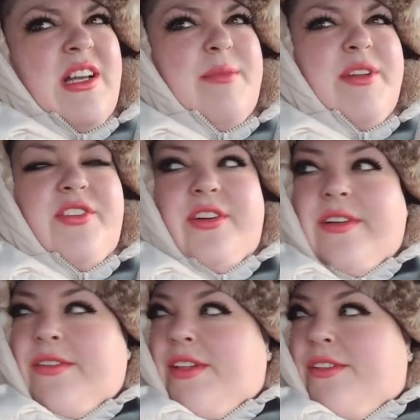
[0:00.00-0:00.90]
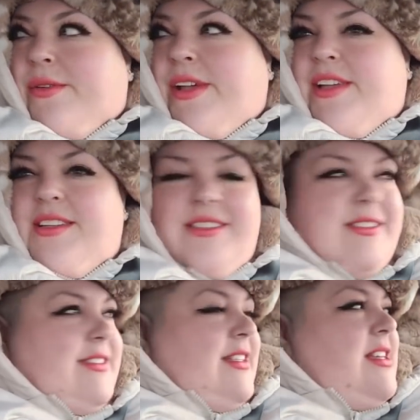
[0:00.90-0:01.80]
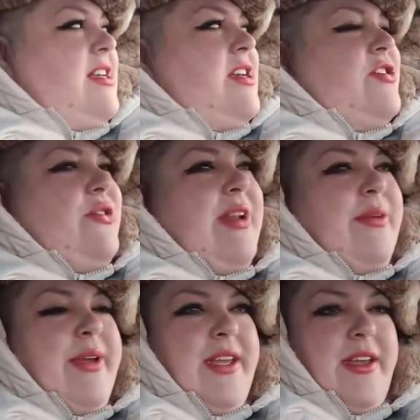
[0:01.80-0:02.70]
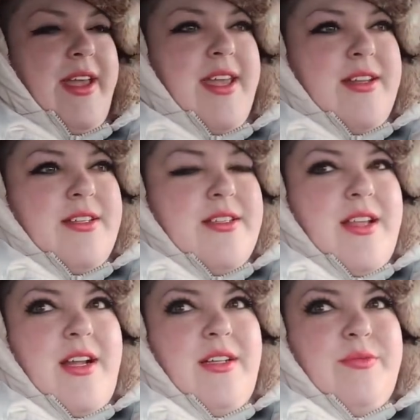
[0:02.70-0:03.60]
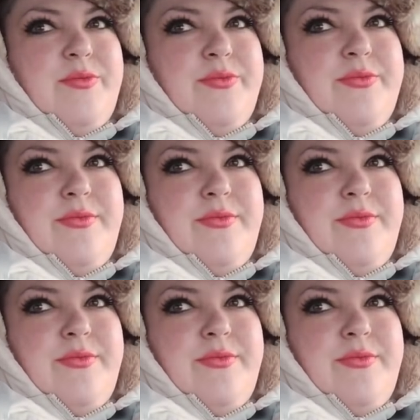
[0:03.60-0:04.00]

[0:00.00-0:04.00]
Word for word: I'm gonna turn around the other way. So anyway, and um,